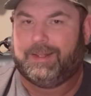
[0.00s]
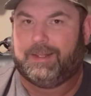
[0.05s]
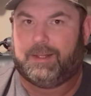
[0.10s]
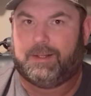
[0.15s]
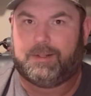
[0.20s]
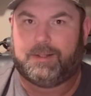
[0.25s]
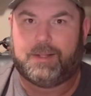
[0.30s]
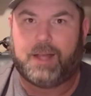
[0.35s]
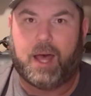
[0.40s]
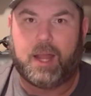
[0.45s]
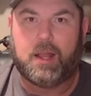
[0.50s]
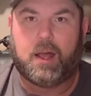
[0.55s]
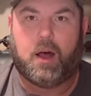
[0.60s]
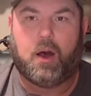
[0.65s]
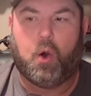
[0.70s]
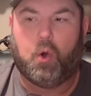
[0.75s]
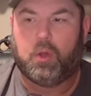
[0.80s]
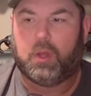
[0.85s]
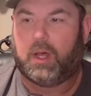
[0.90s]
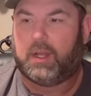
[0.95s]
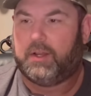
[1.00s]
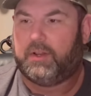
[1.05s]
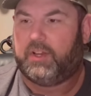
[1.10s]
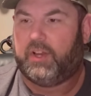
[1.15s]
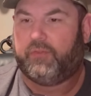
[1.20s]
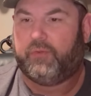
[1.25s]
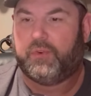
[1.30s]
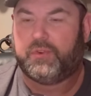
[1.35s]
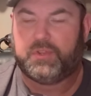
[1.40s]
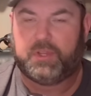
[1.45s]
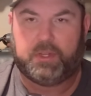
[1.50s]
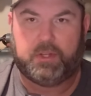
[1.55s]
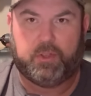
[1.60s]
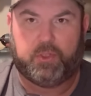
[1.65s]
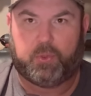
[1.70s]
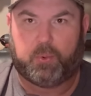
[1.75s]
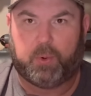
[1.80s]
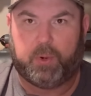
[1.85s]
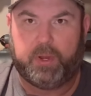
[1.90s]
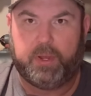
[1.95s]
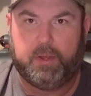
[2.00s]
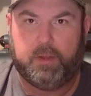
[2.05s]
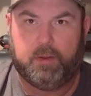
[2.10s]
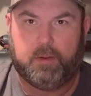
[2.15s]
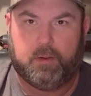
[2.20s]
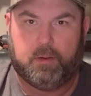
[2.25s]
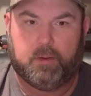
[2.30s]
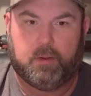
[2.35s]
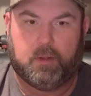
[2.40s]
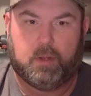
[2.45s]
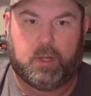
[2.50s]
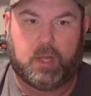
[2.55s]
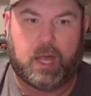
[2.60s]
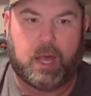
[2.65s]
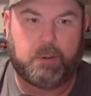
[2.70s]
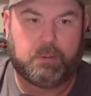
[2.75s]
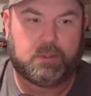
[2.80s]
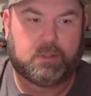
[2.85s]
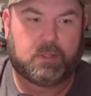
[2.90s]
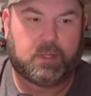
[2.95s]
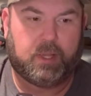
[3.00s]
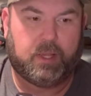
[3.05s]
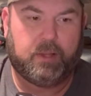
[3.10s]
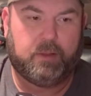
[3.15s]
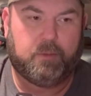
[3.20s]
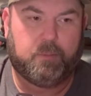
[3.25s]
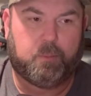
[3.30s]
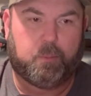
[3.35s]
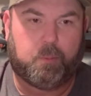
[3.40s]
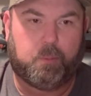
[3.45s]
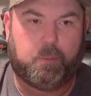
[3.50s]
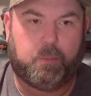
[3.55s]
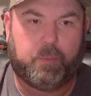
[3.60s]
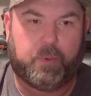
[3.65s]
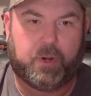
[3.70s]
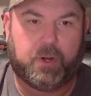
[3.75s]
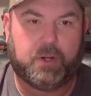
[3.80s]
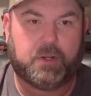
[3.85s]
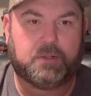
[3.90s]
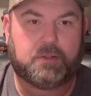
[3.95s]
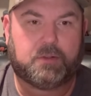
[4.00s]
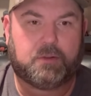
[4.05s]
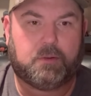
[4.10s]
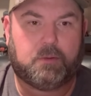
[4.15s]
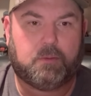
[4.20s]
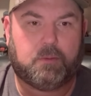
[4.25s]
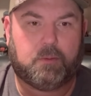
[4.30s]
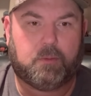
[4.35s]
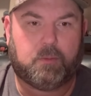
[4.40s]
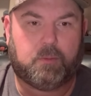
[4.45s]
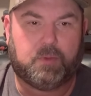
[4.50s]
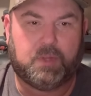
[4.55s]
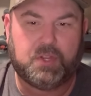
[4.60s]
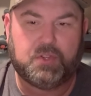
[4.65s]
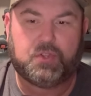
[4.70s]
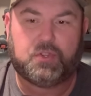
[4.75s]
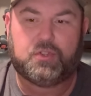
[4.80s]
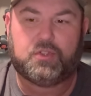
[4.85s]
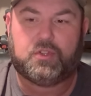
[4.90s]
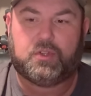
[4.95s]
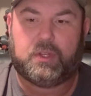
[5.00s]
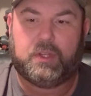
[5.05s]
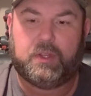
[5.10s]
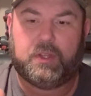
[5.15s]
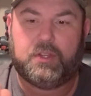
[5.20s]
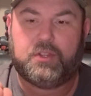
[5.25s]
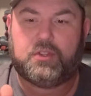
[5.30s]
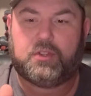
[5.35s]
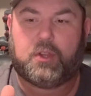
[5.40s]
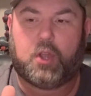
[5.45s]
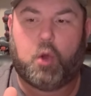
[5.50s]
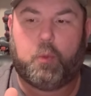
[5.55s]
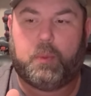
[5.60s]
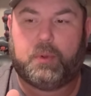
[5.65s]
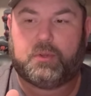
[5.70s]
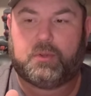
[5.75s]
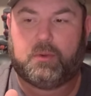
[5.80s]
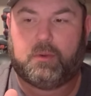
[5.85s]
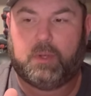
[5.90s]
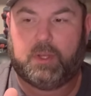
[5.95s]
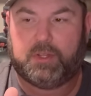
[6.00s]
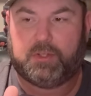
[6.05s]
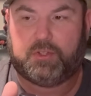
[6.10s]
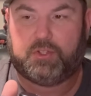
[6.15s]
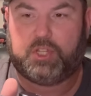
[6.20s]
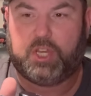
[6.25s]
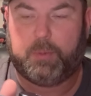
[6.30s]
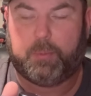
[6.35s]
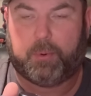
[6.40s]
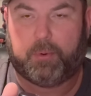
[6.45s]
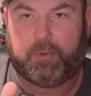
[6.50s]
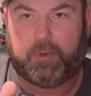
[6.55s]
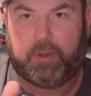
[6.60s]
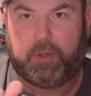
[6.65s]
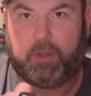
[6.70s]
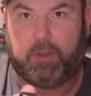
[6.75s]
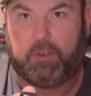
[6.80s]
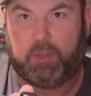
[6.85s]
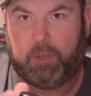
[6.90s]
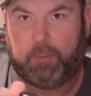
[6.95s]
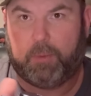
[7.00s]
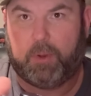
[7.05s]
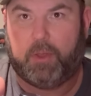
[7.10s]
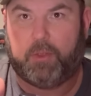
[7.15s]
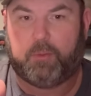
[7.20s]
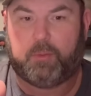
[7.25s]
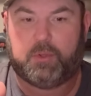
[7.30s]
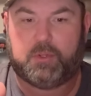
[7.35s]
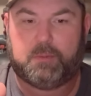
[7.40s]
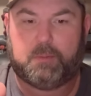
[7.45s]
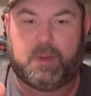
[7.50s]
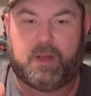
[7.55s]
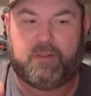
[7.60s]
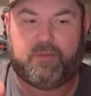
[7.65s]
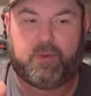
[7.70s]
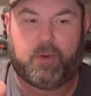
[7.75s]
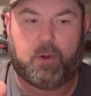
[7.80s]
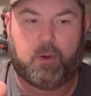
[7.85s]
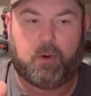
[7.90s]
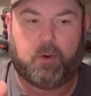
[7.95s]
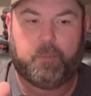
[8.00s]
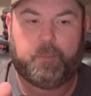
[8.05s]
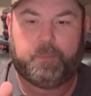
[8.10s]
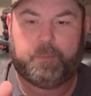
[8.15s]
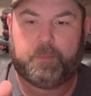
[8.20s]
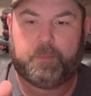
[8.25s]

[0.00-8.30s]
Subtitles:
there's not a whole lot of difference in the three. I would say this scope is cheaper than them other ones by far.